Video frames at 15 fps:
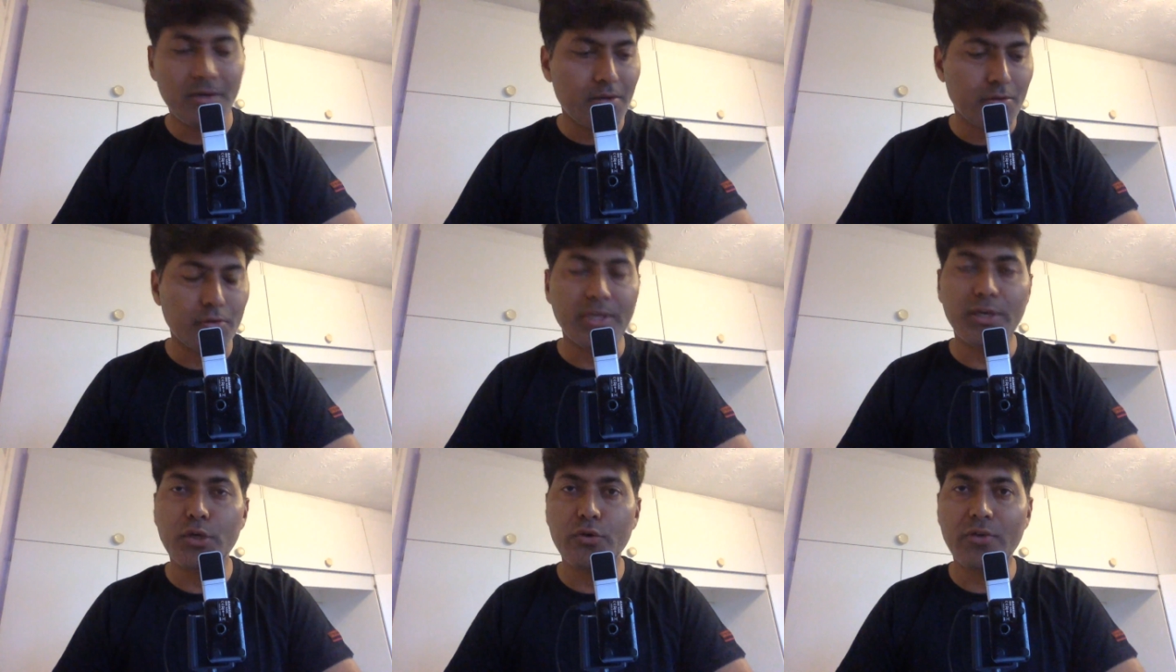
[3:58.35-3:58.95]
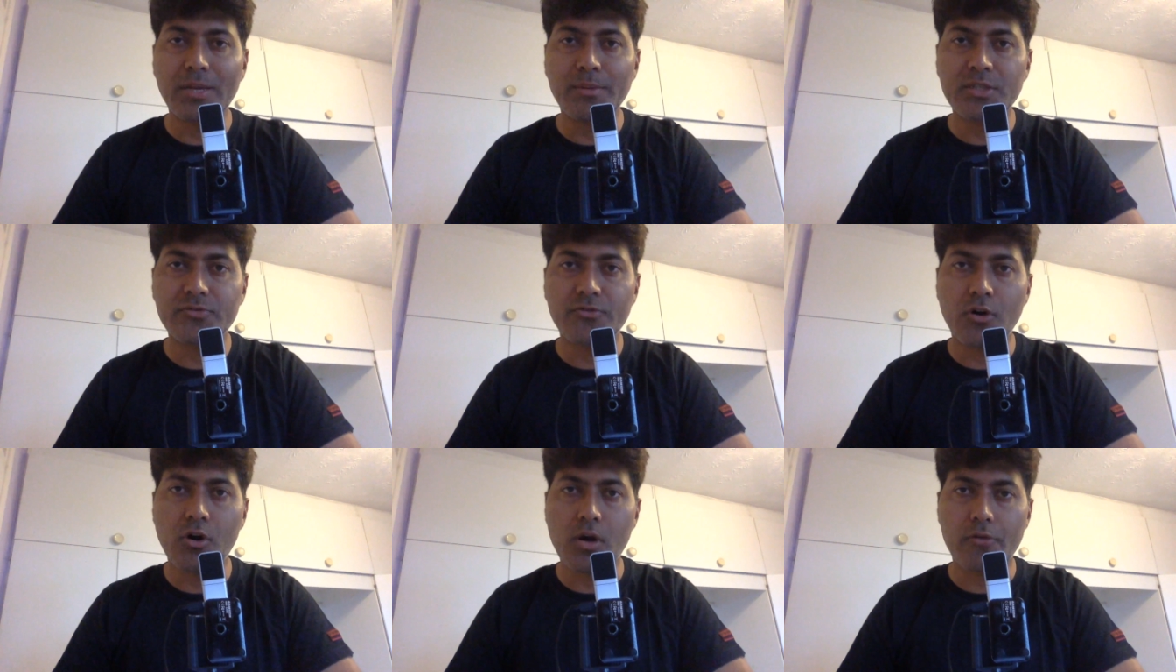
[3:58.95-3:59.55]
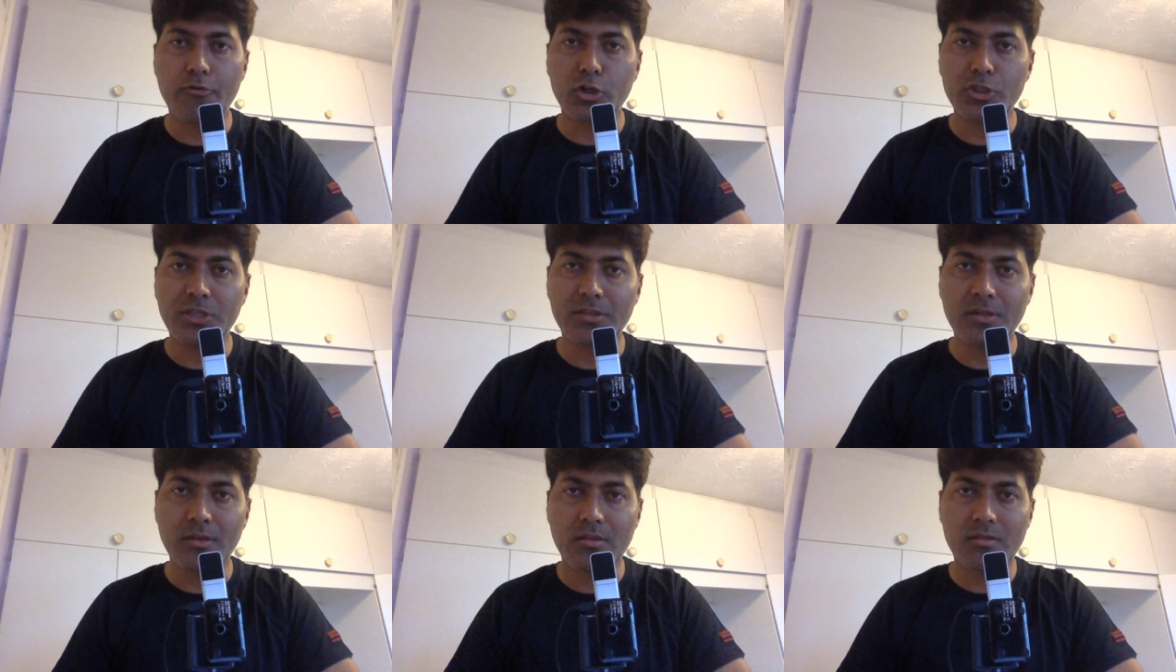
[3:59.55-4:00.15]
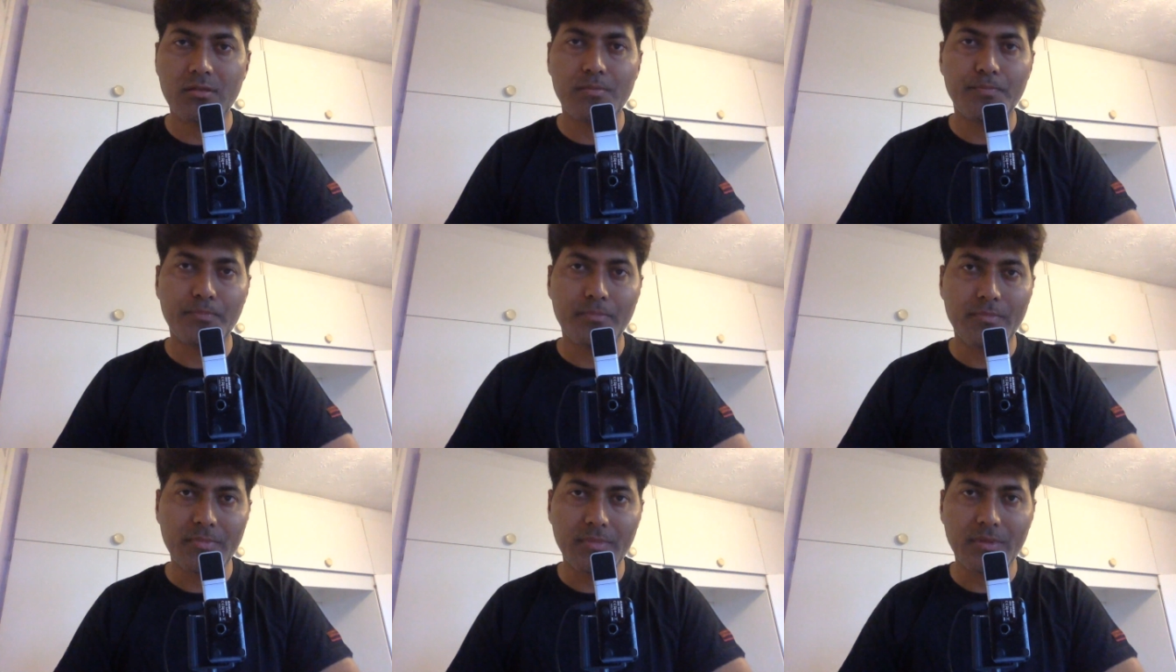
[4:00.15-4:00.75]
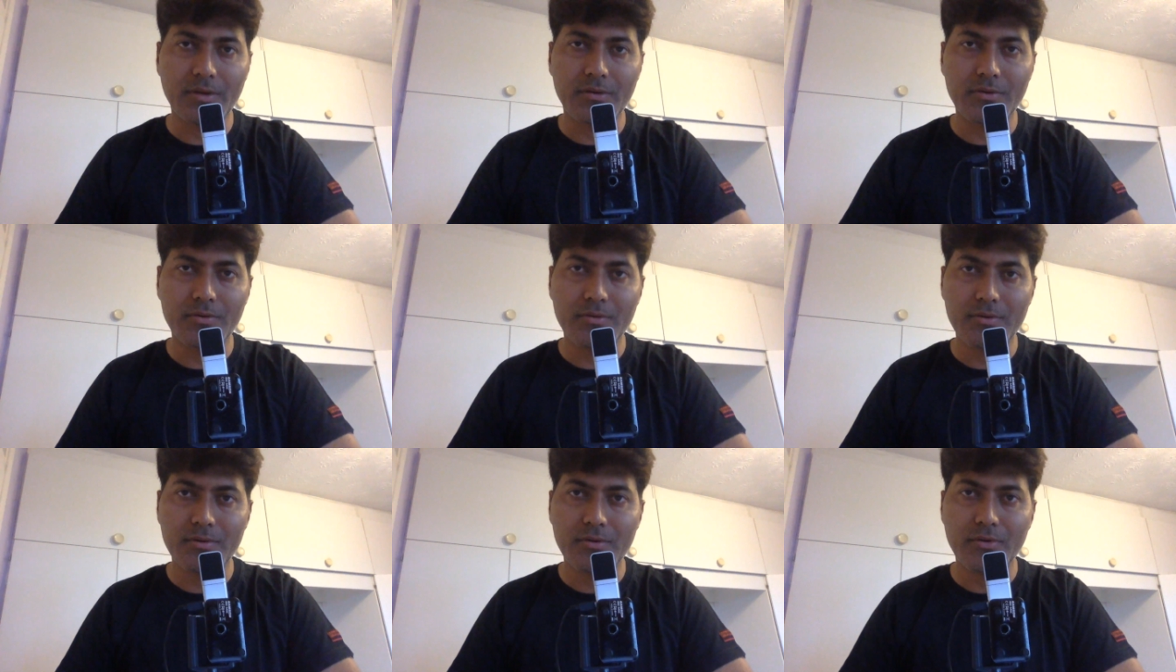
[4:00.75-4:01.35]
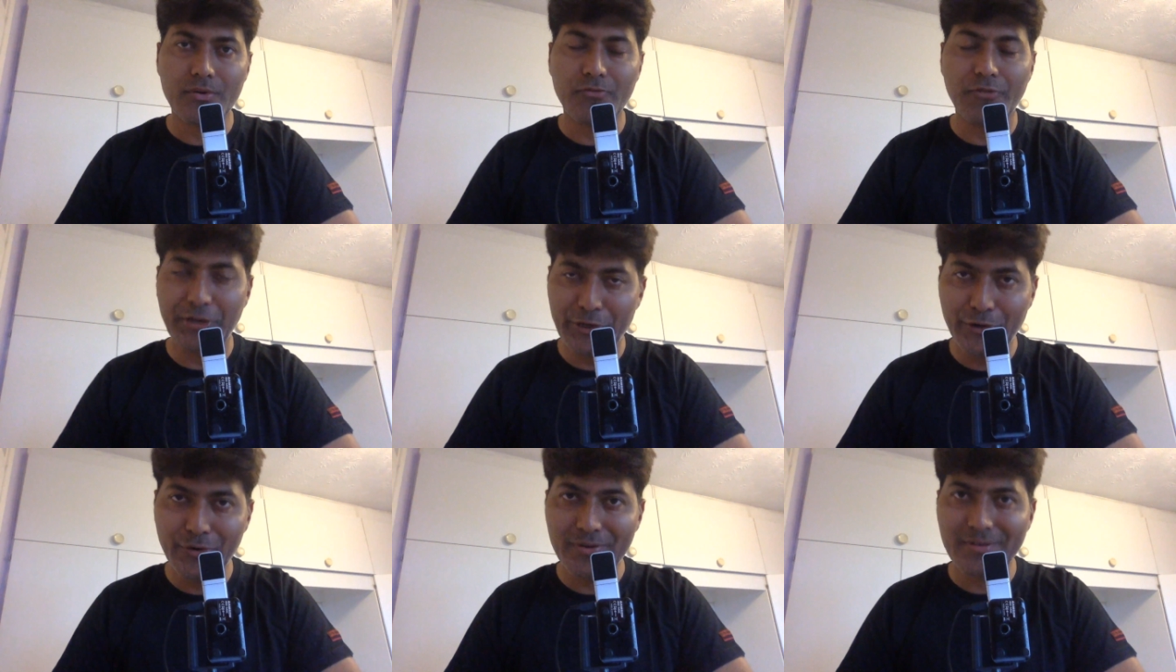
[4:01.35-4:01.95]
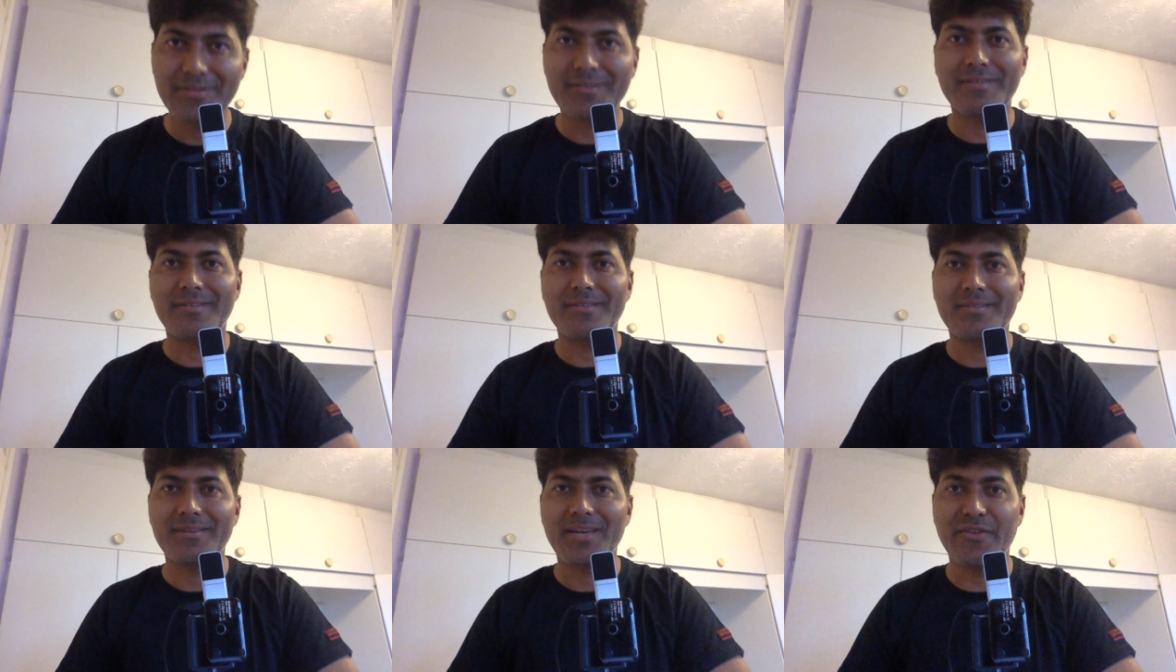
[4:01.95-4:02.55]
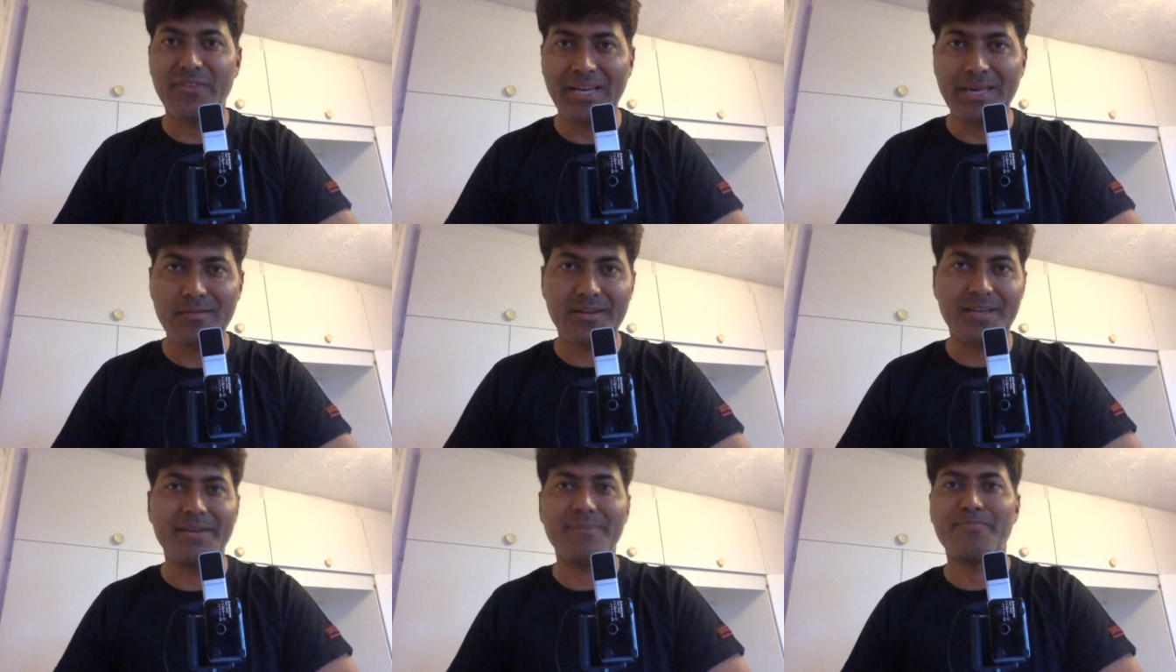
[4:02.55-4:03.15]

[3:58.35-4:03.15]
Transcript: So thank you very much for watching this video. Have a nice day.